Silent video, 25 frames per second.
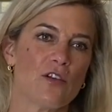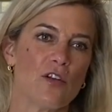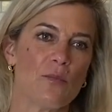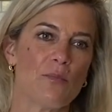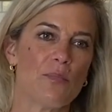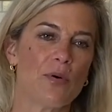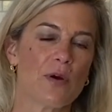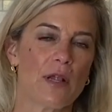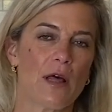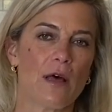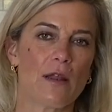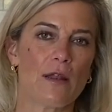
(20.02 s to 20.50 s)

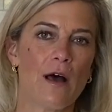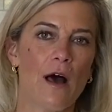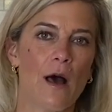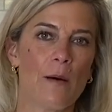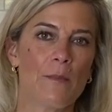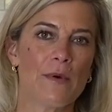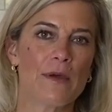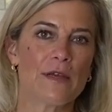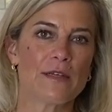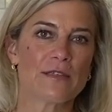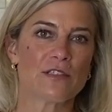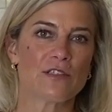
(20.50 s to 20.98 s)
put out
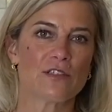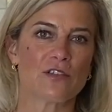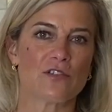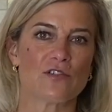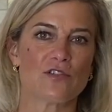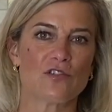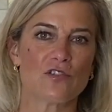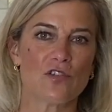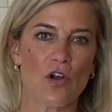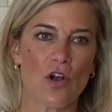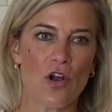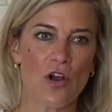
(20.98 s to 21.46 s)
hummus to
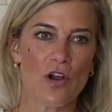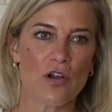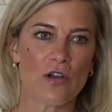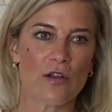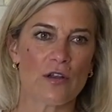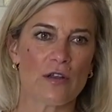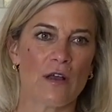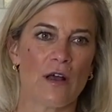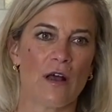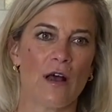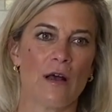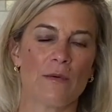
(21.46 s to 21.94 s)

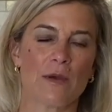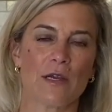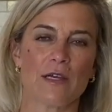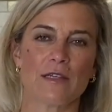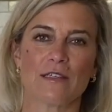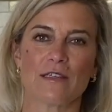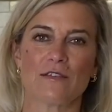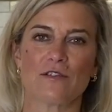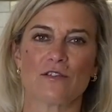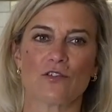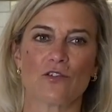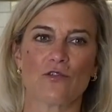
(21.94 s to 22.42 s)
start because
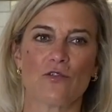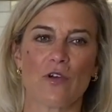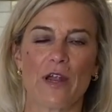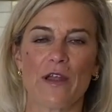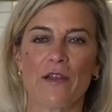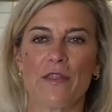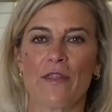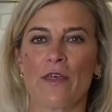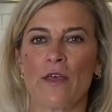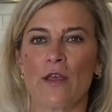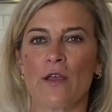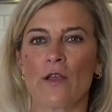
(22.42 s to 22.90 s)
it's a
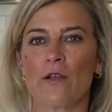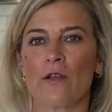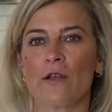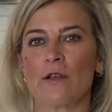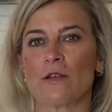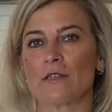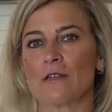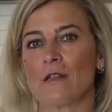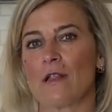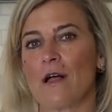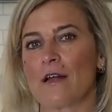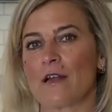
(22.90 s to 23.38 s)
great thing
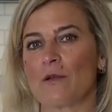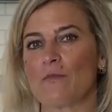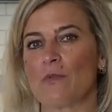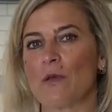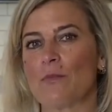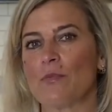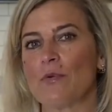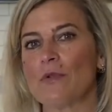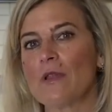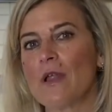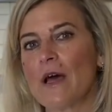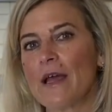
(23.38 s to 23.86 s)
because a lot of
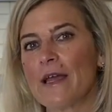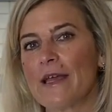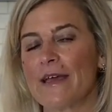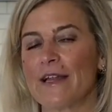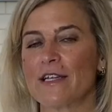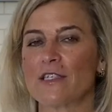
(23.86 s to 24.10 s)
people like it.